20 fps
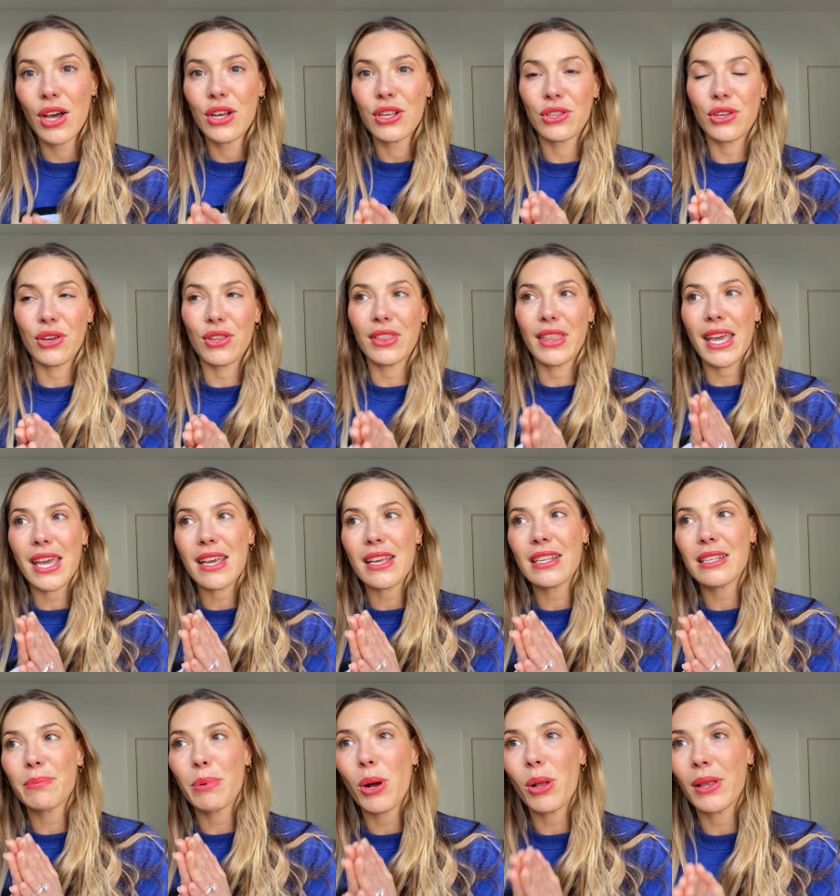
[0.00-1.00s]
So
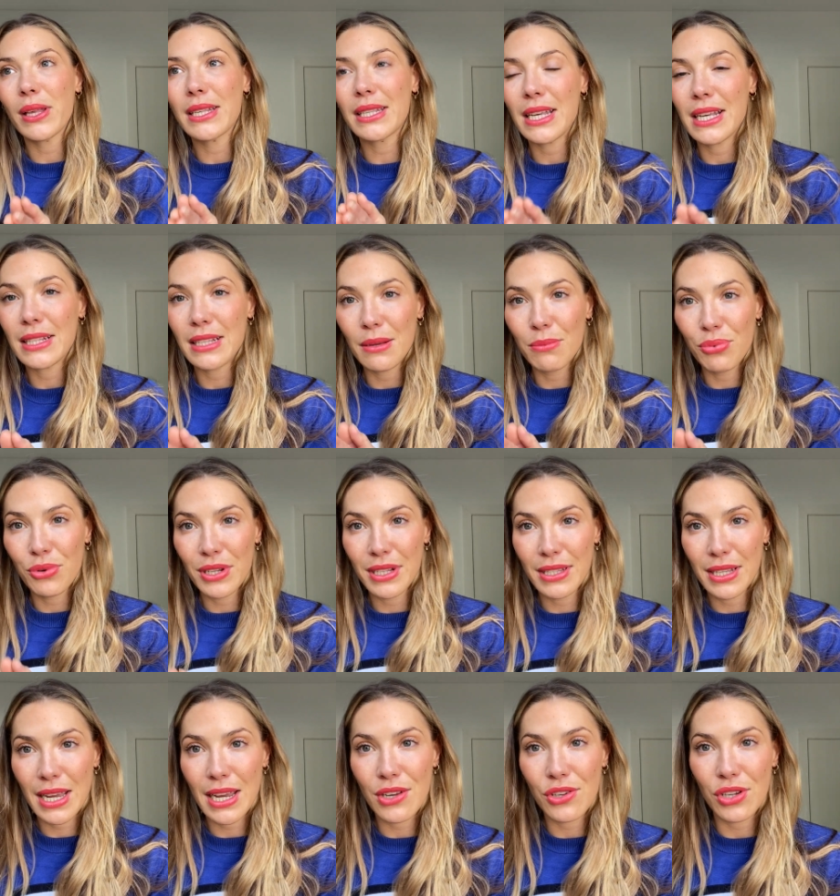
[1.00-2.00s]
these policies and
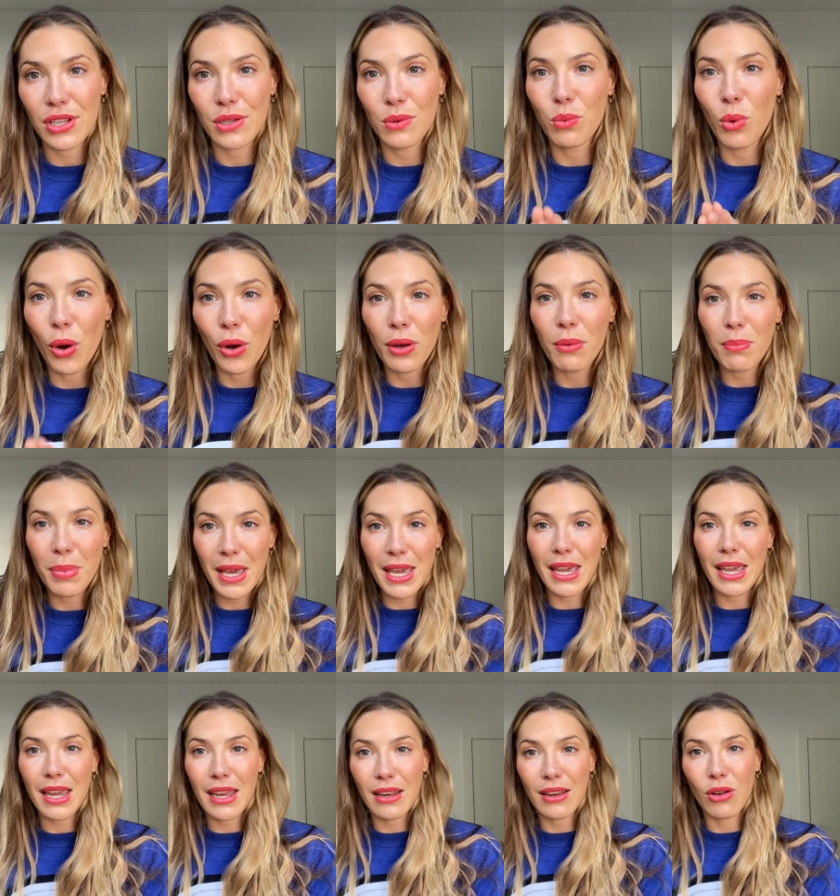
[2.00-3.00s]
procedures won't
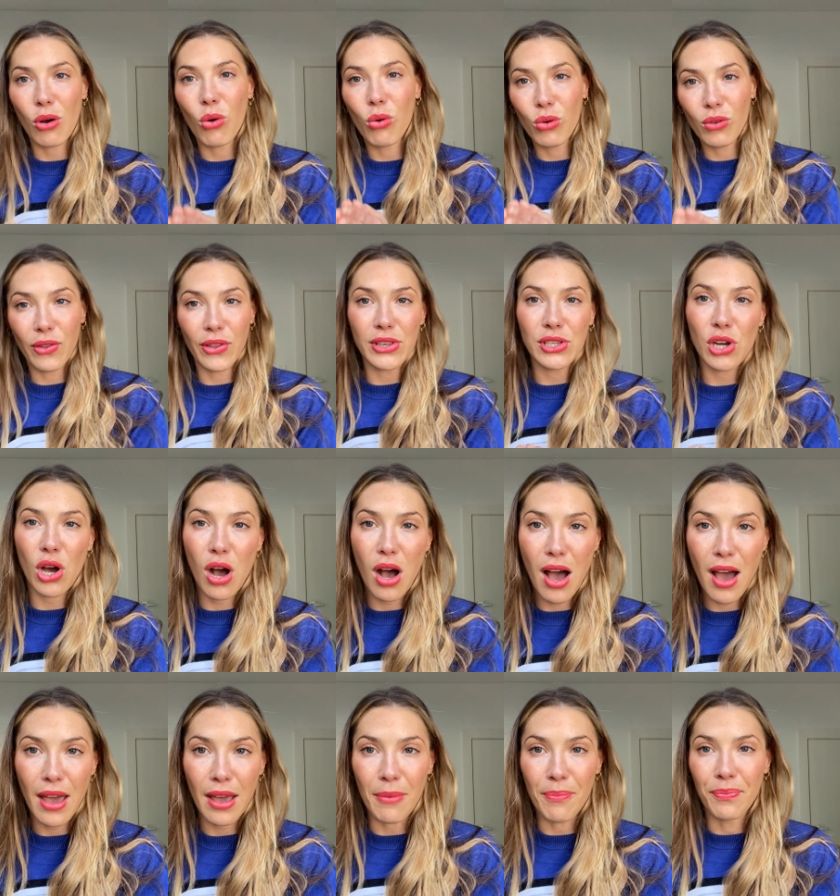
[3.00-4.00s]
be in all the
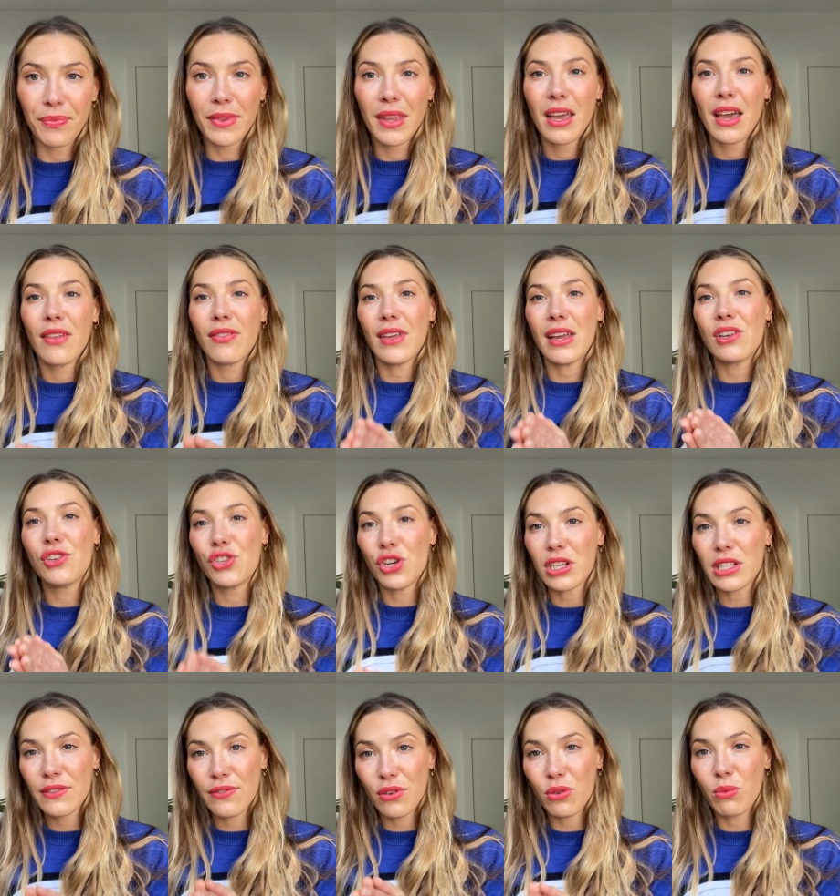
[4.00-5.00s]
time. They're
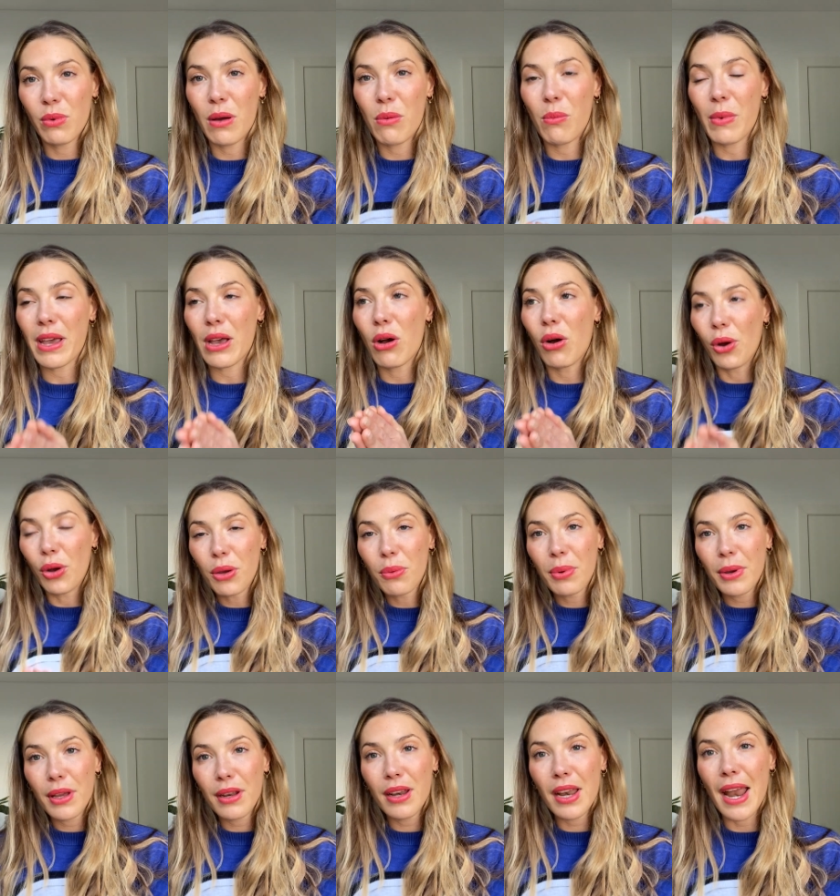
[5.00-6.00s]
just for when we
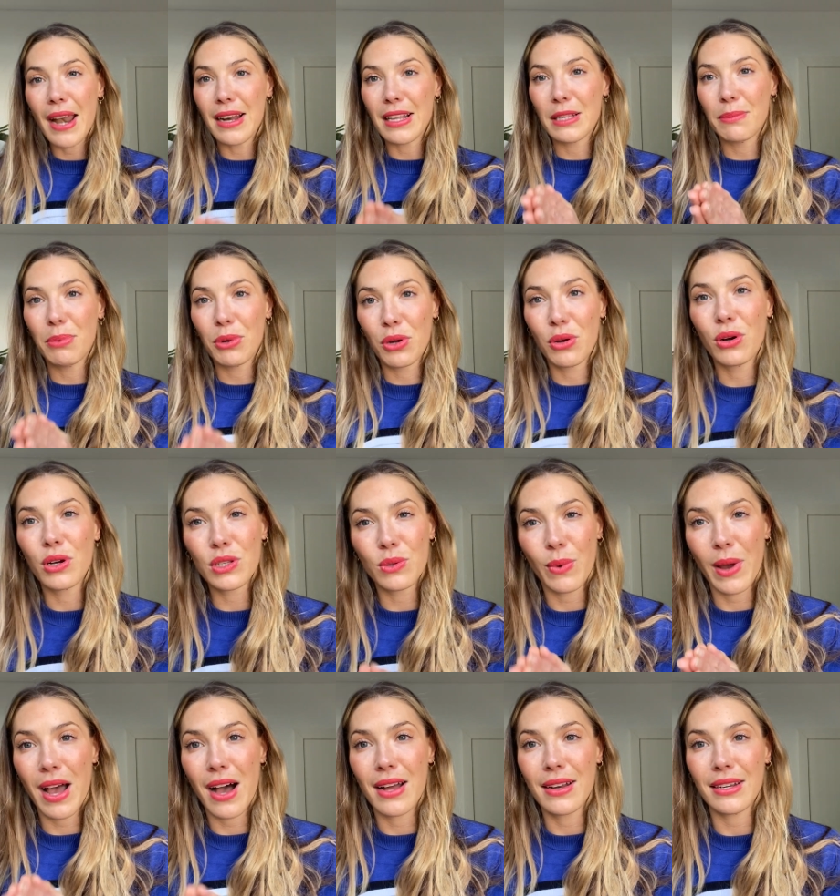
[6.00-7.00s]
open and it's because
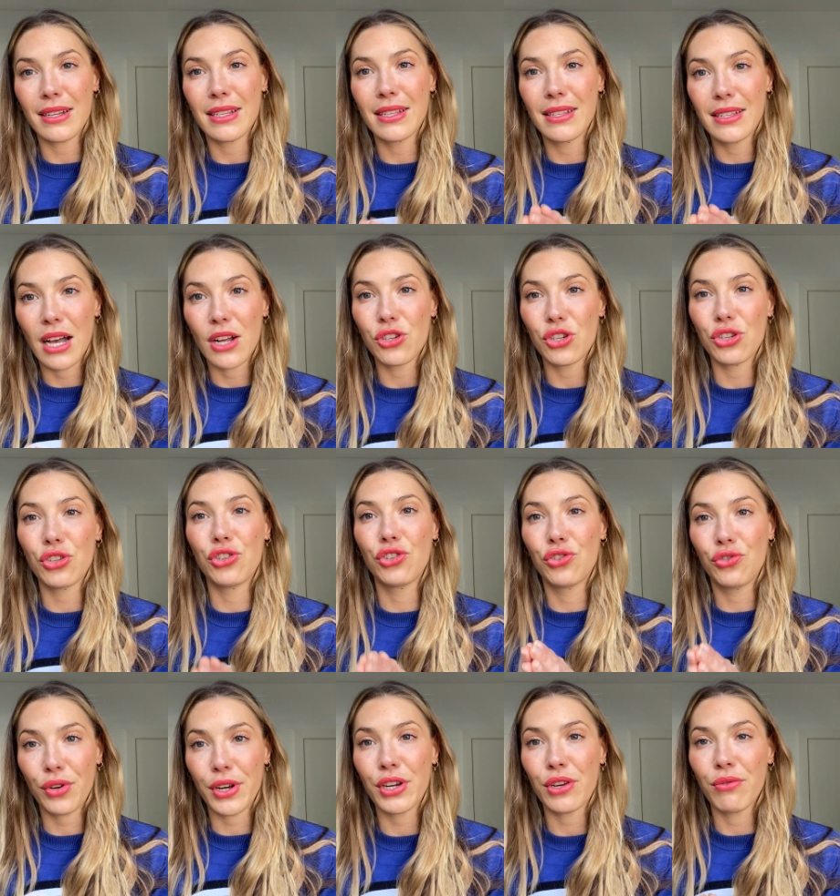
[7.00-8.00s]
we're under such
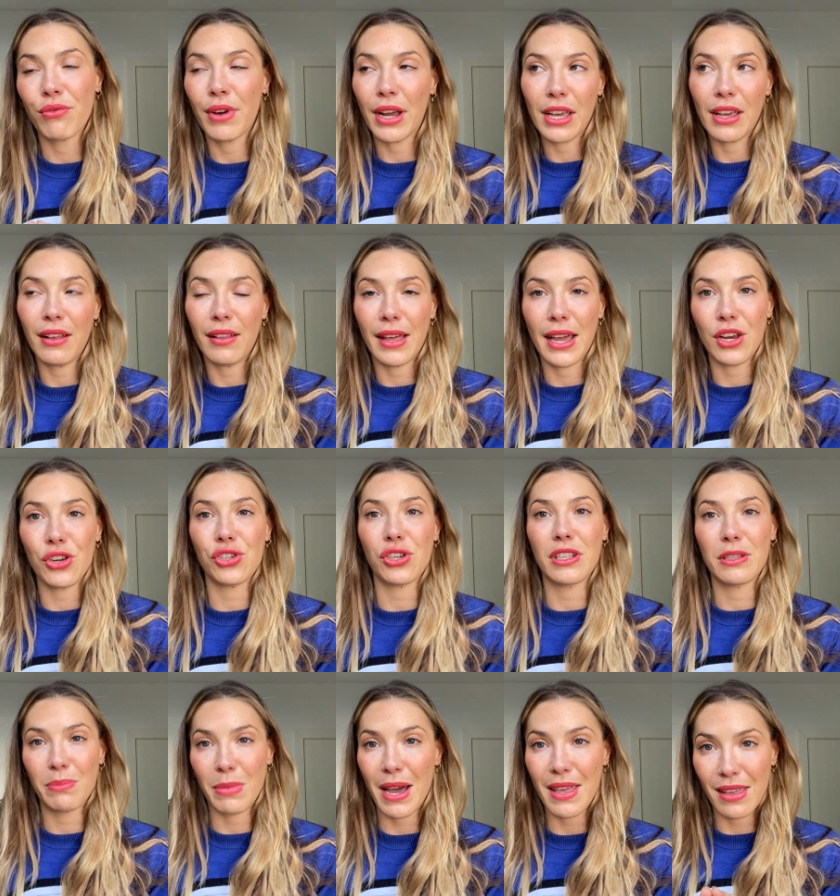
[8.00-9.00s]
strict
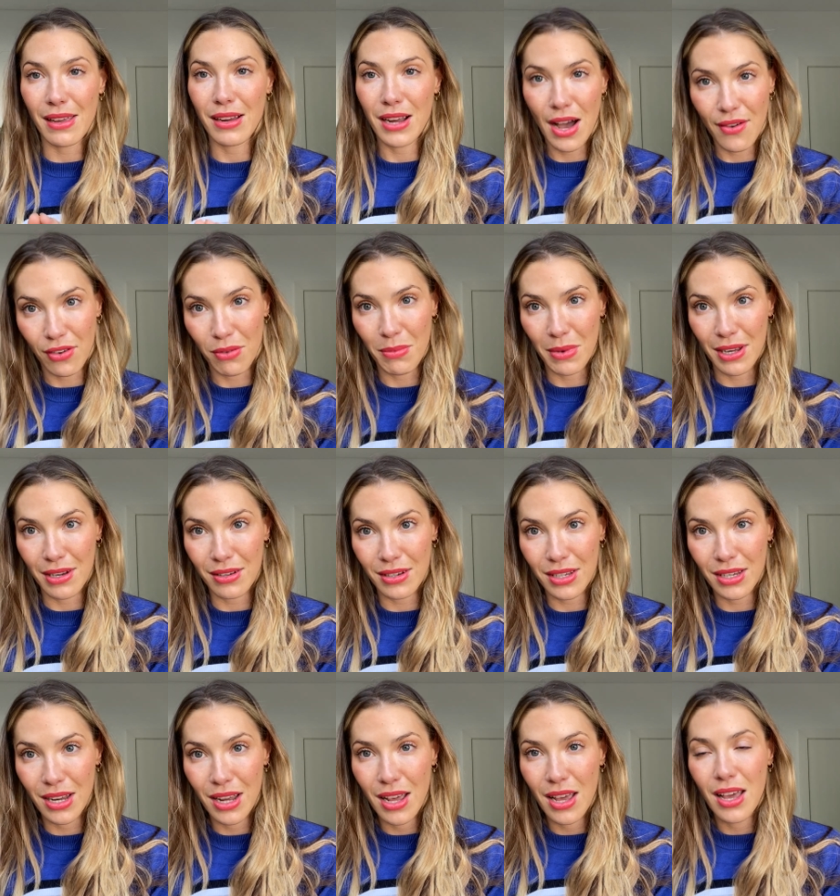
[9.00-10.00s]
regulations by the
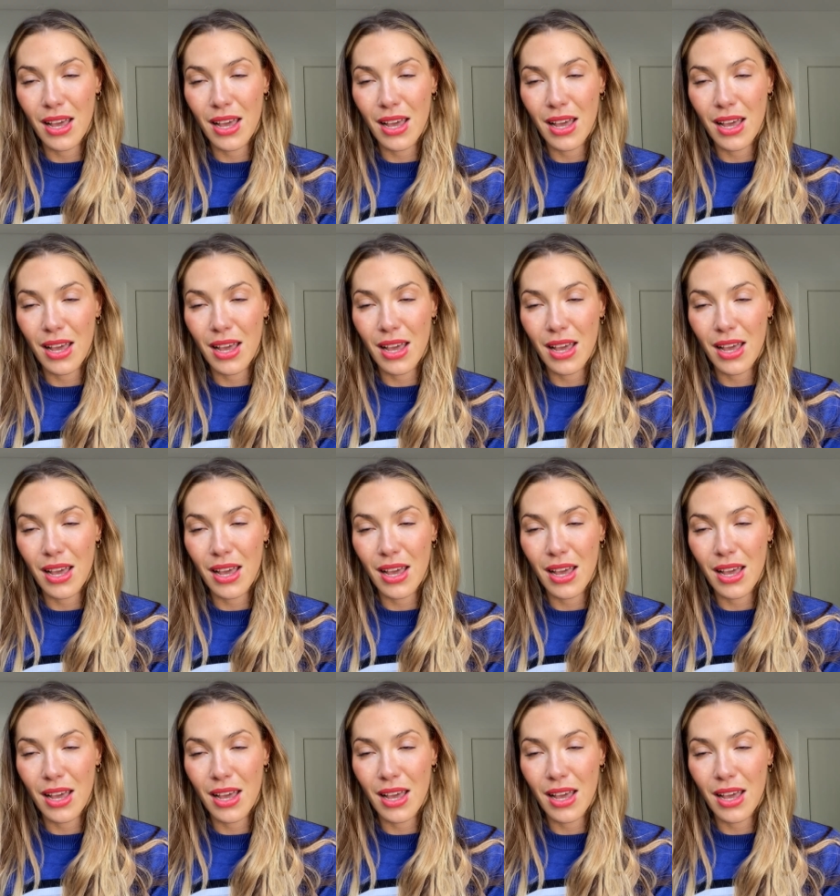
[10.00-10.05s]
government.